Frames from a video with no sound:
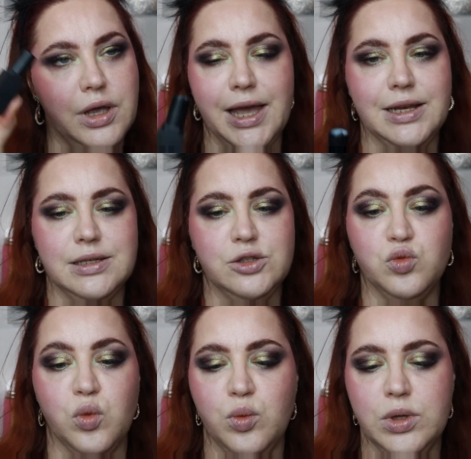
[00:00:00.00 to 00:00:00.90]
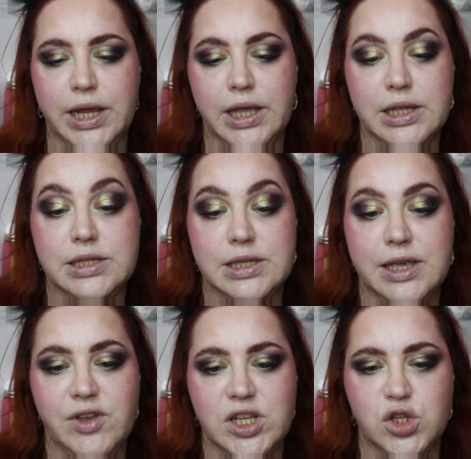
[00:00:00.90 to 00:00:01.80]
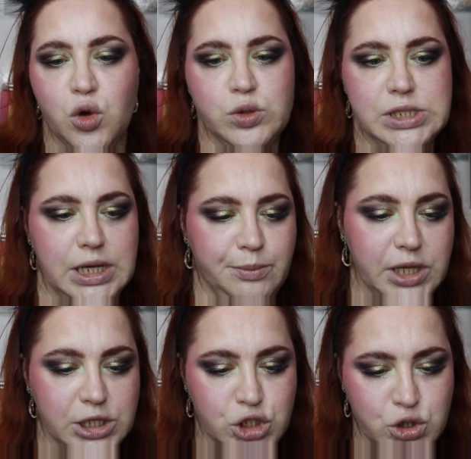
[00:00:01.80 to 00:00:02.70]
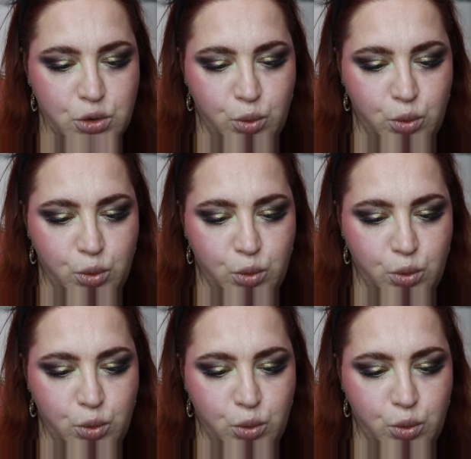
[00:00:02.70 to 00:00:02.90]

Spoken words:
And it's like, it's giving tones and I'm not sure